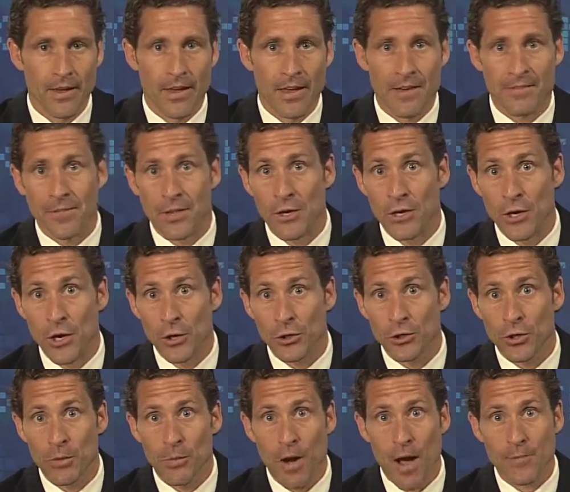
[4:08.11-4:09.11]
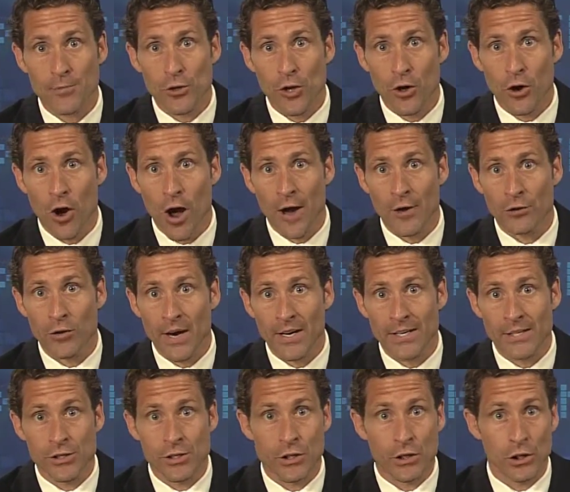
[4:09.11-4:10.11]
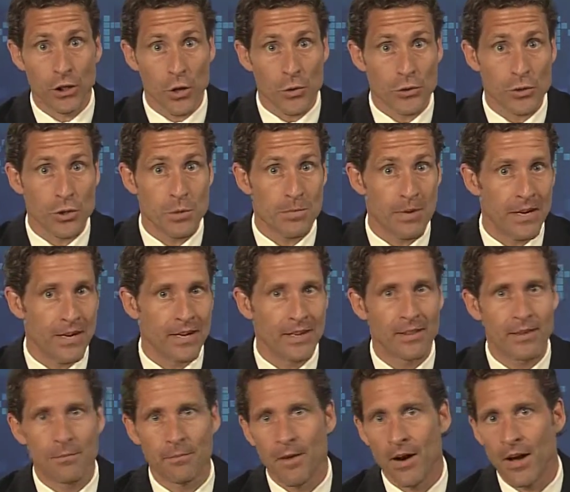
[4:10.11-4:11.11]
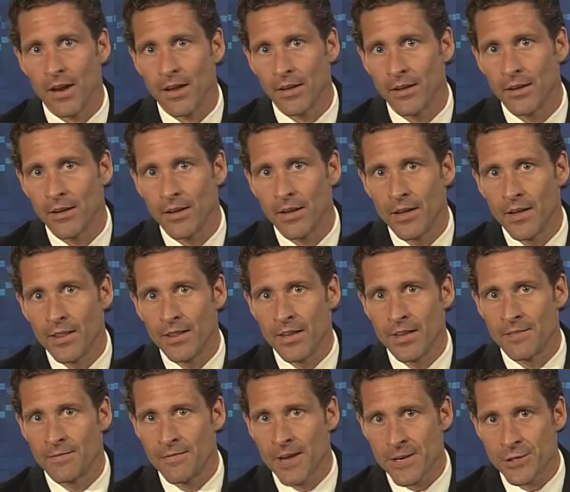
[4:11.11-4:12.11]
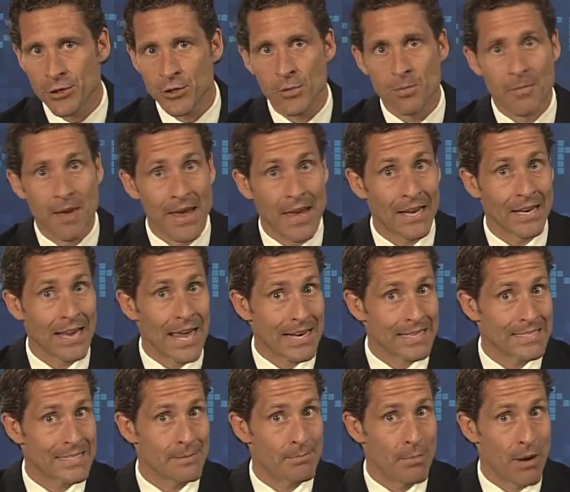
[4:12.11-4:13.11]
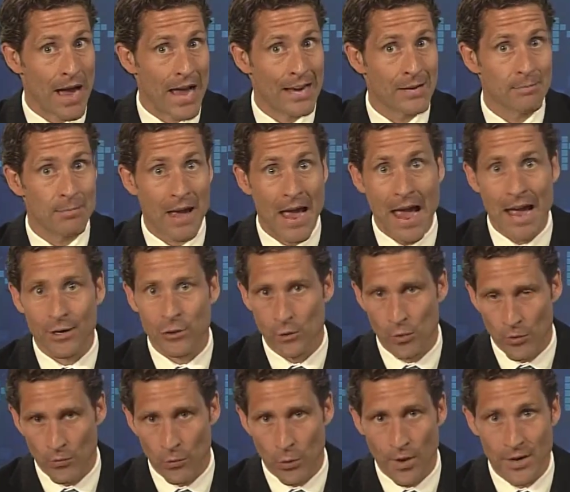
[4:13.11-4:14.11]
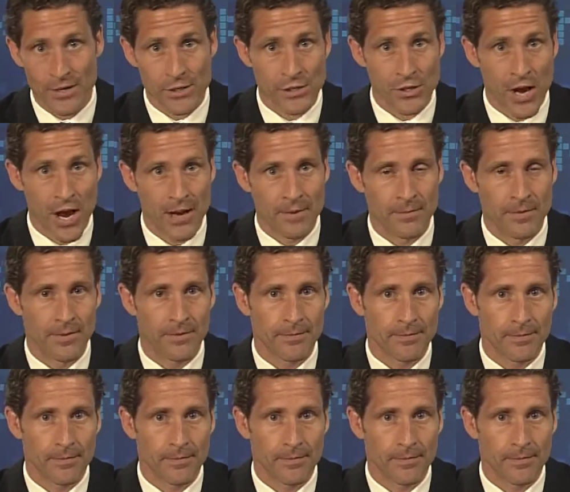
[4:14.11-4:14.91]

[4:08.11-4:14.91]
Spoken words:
If the near-term option contract is close to being in the money, the investor may elect to buy it back to avoid assignment.